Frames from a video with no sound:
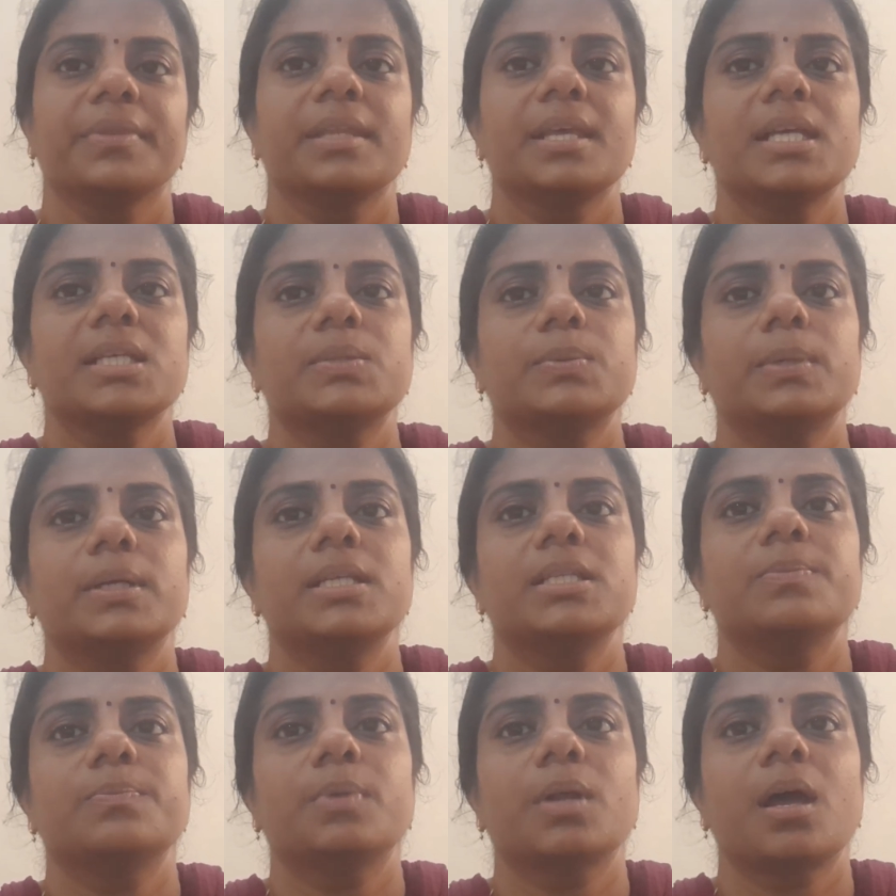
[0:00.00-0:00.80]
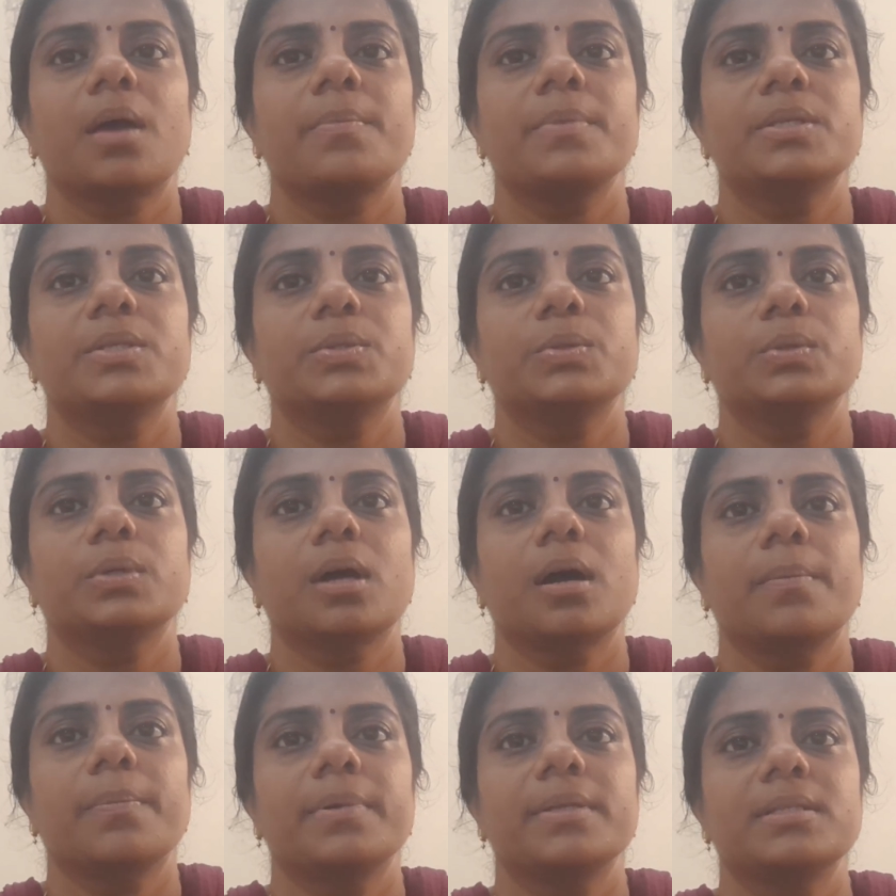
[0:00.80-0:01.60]
Next one is promise to
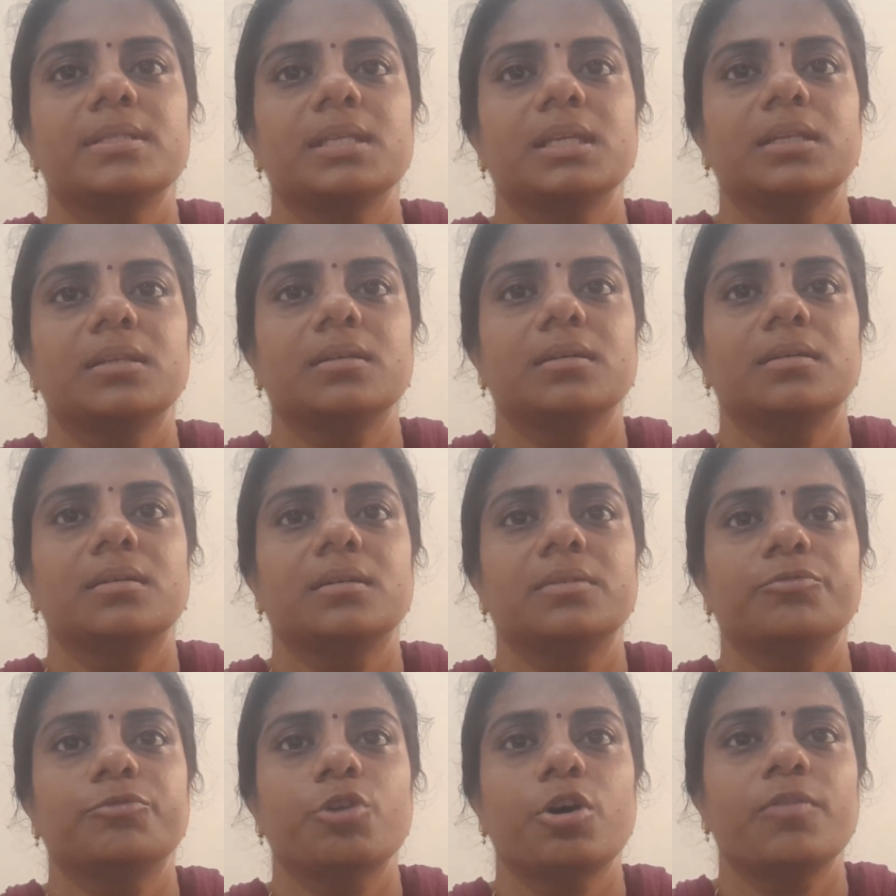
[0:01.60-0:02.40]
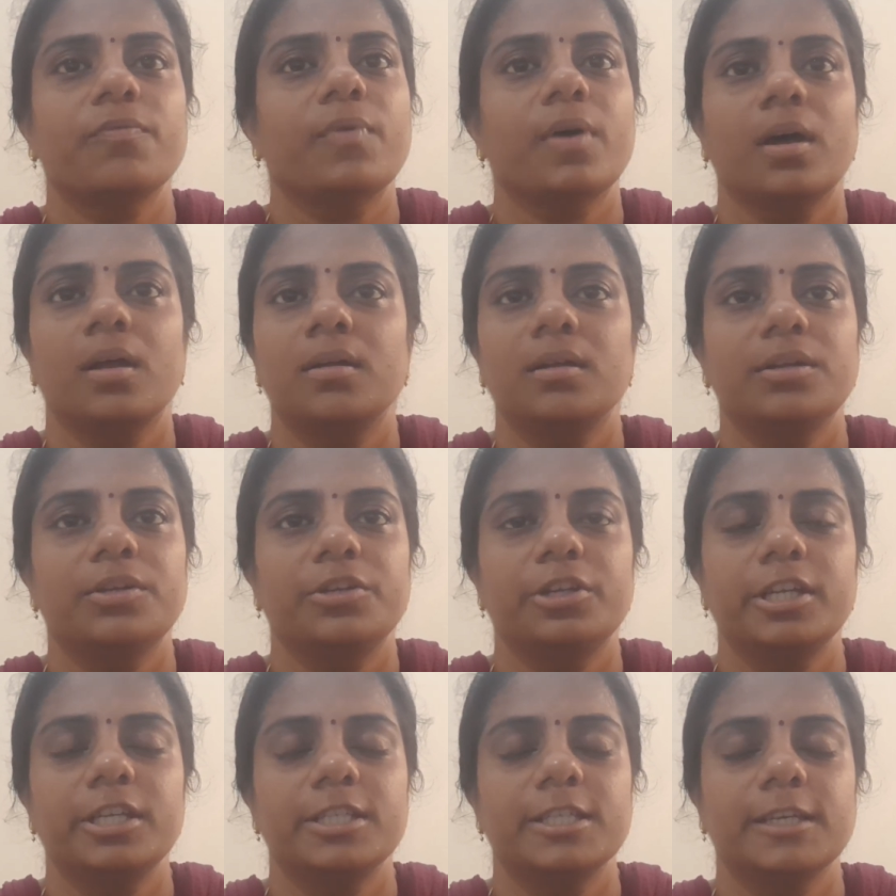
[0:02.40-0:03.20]
compensate for
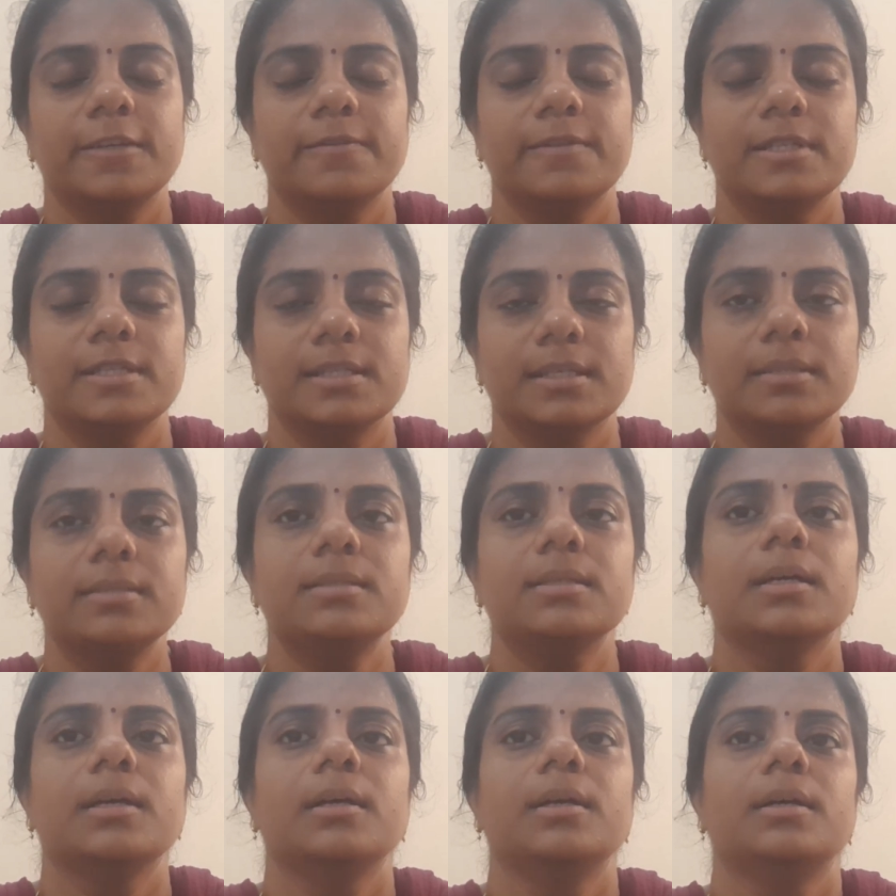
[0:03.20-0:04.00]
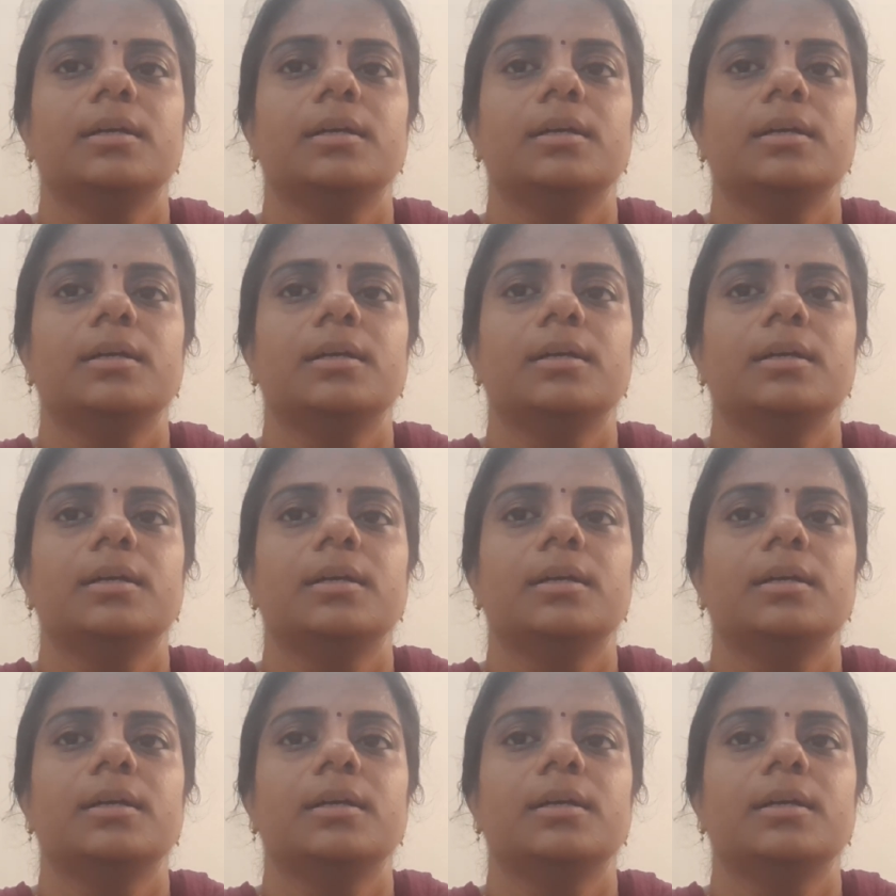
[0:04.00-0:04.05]
voluntary services.